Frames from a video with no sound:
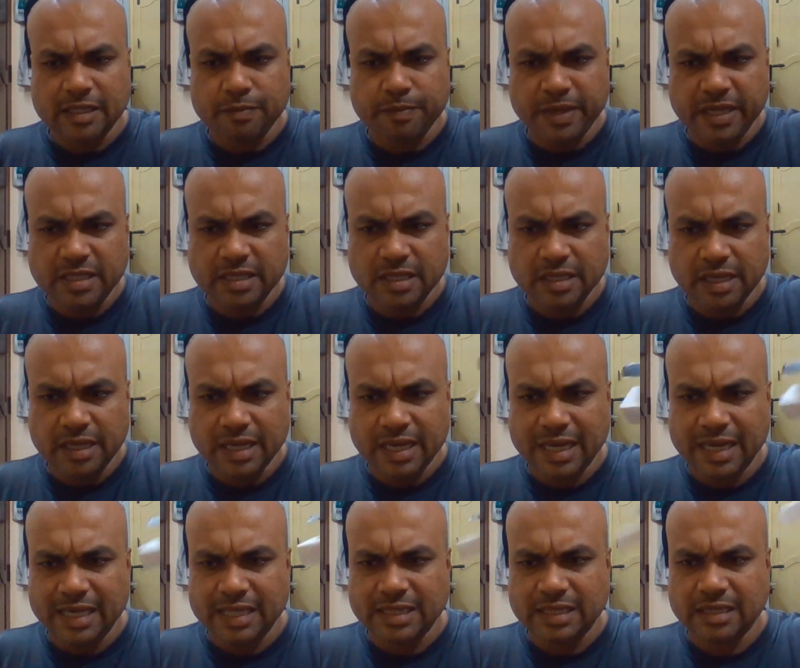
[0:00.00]
basically
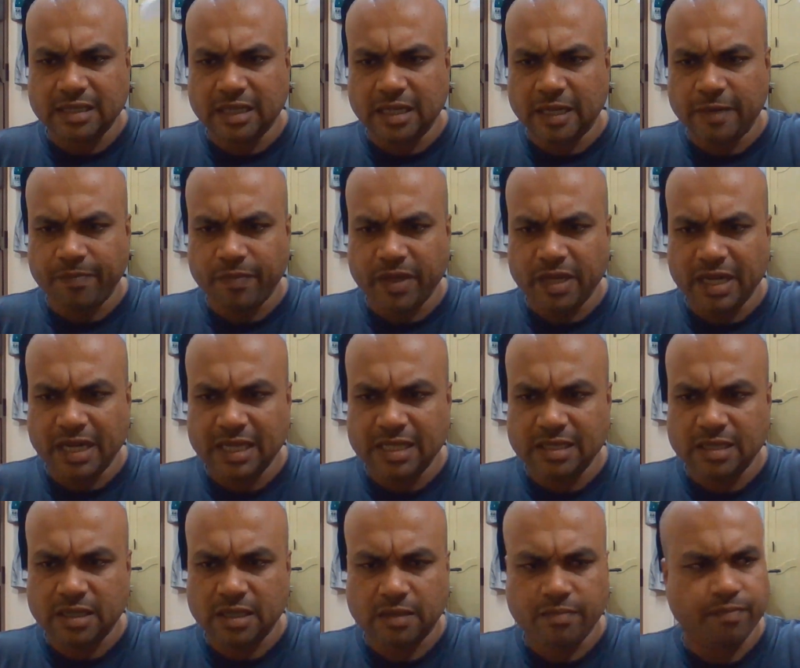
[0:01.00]
has it
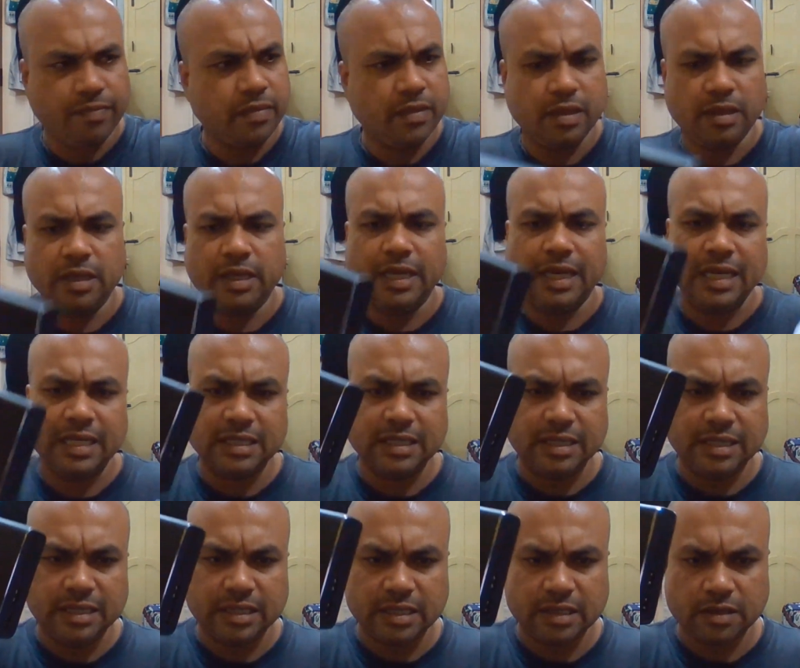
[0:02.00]
has
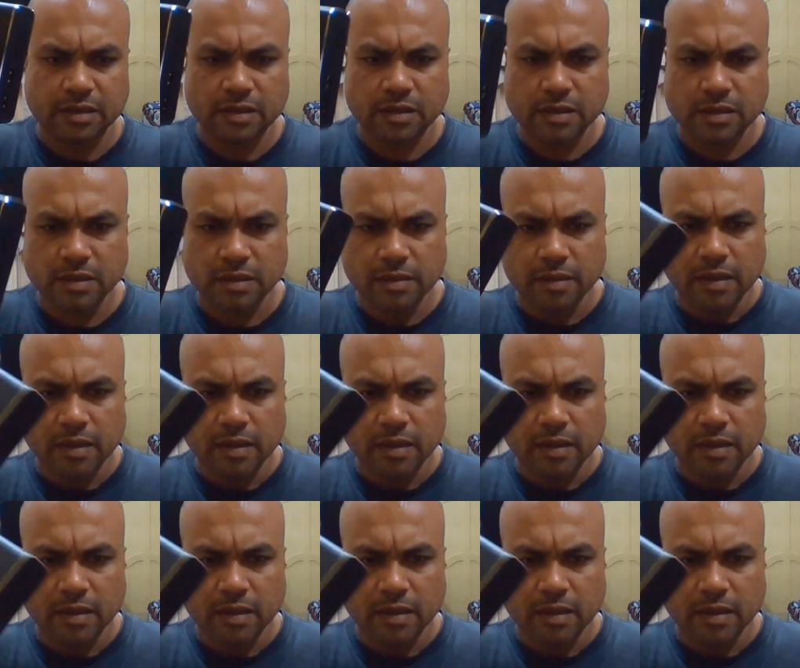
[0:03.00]
this